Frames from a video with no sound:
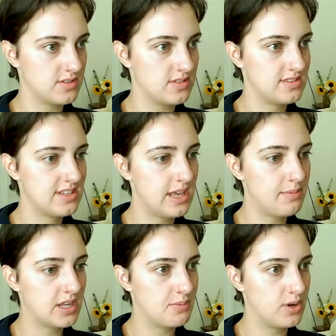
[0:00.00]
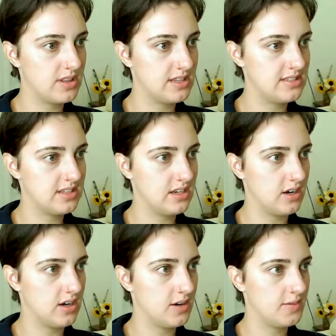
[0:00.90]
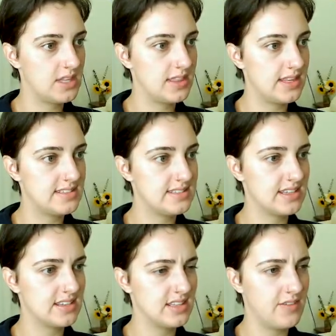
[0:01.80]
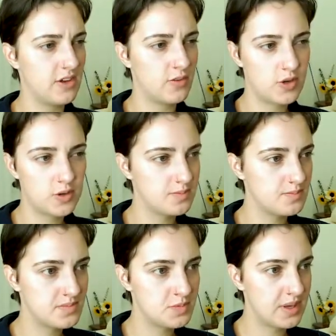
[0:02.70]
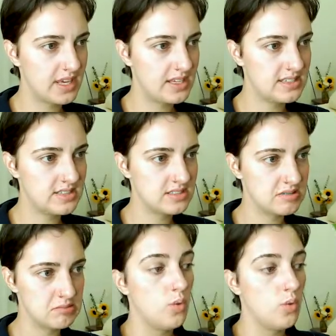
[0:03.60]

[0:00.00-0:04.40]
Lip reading: So let's say I'm gonna put this here, then this is like the living room space.